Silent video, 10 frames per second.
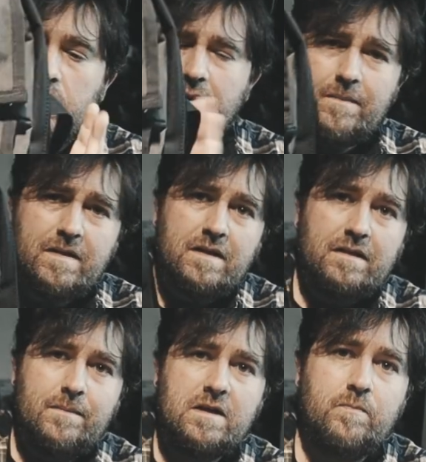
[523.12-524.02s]
Let
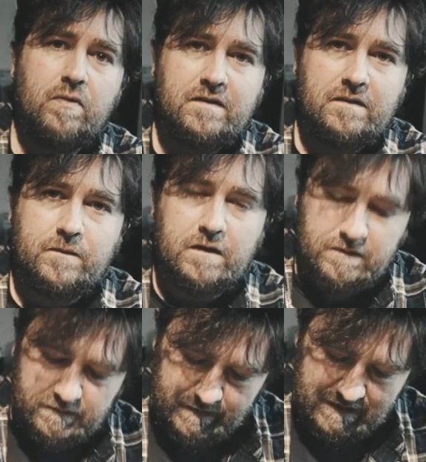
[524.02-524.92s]
me compress it for
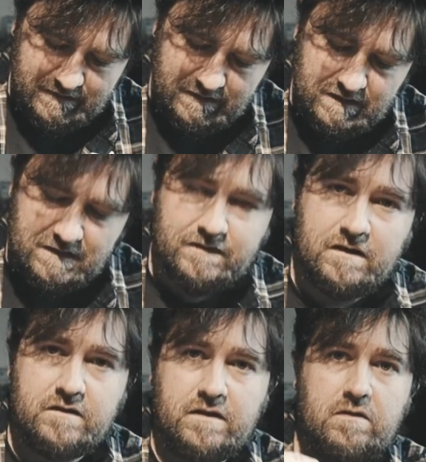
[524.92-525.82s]
you. So basically, it
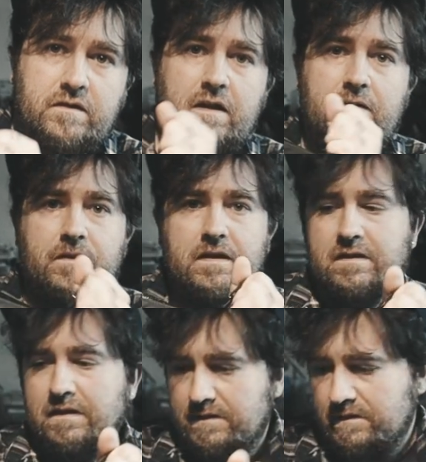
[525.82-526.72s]
starts out its life like
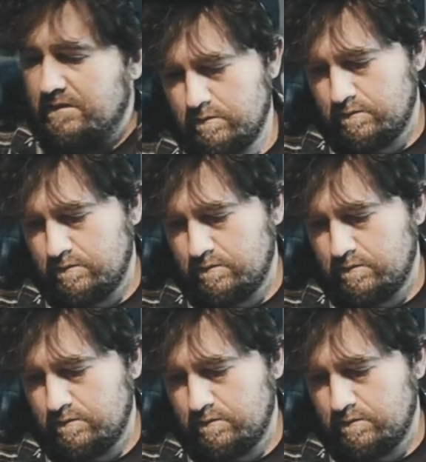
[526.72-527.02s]
this.